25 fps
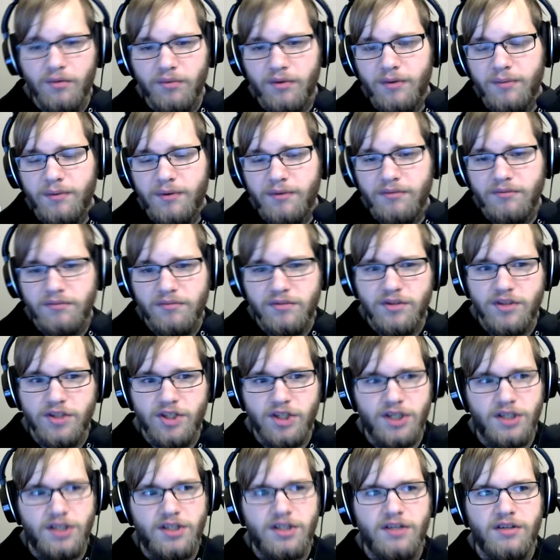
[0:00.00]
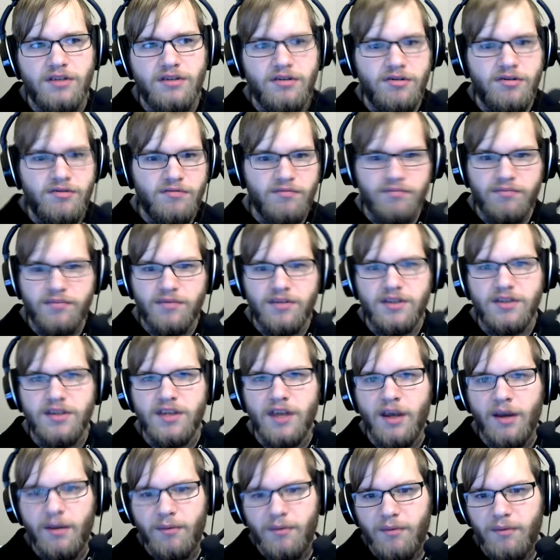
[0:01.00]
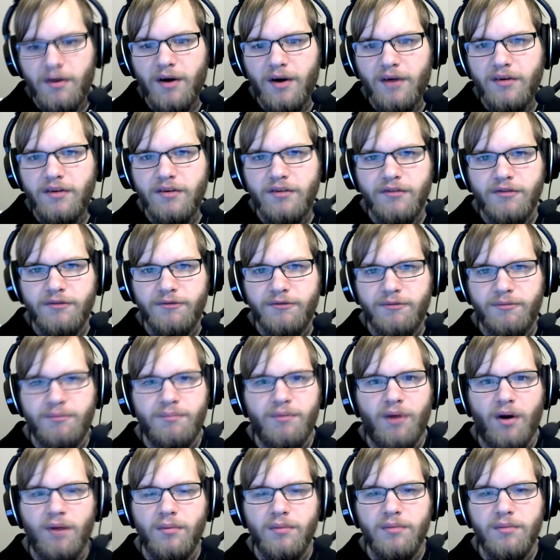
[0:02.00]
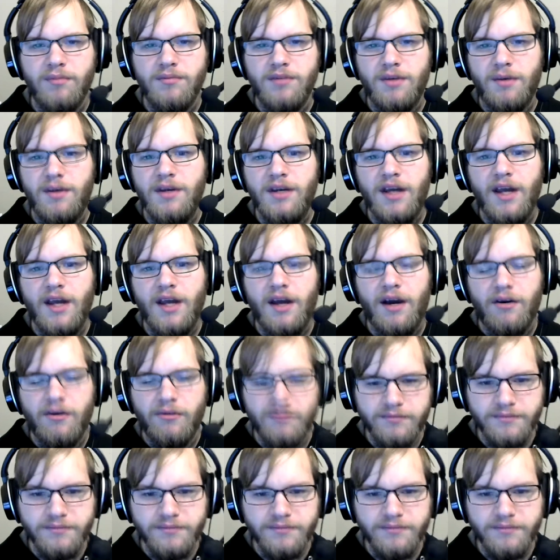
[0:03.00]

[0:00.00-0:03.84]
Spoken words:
have been just as the same amount of problems I'm in now.